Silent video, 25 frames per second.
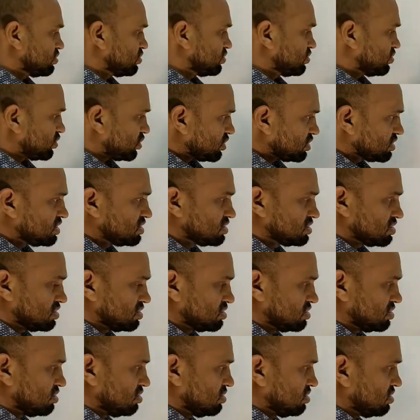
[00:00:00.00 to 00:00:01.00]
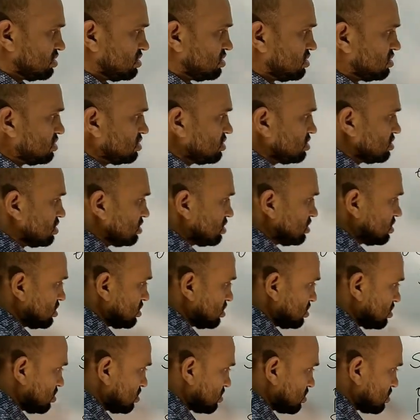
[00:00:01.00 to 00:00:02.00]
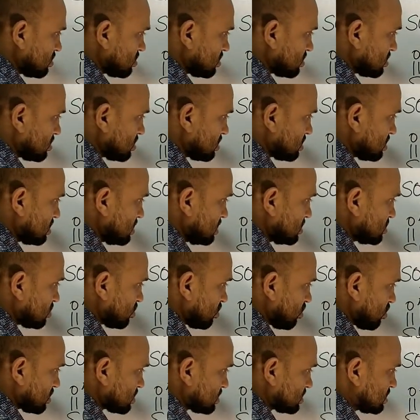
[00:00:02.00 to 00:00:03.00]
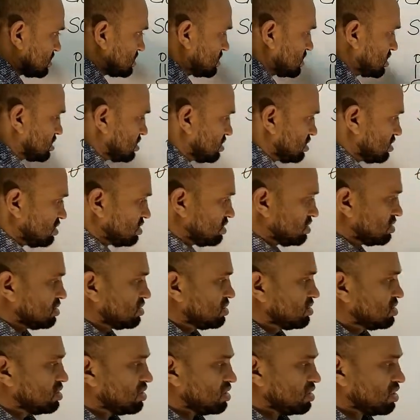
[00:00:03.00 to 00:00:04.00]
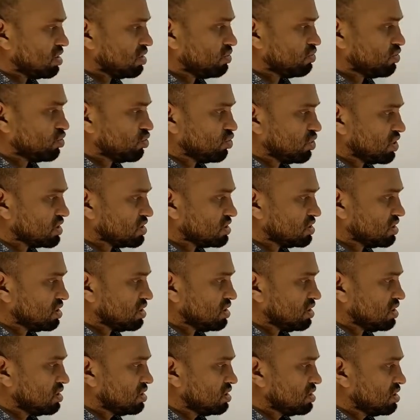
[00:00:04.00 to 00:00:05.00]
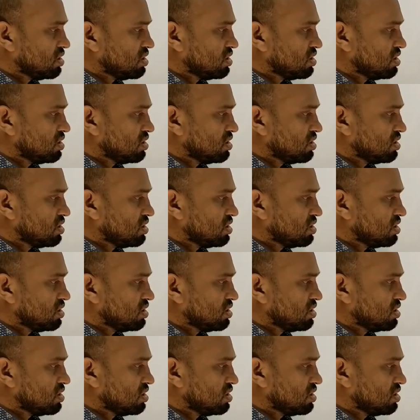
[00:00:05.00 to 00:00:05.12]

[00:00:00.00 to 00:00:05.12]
For this reason, this oxygen of water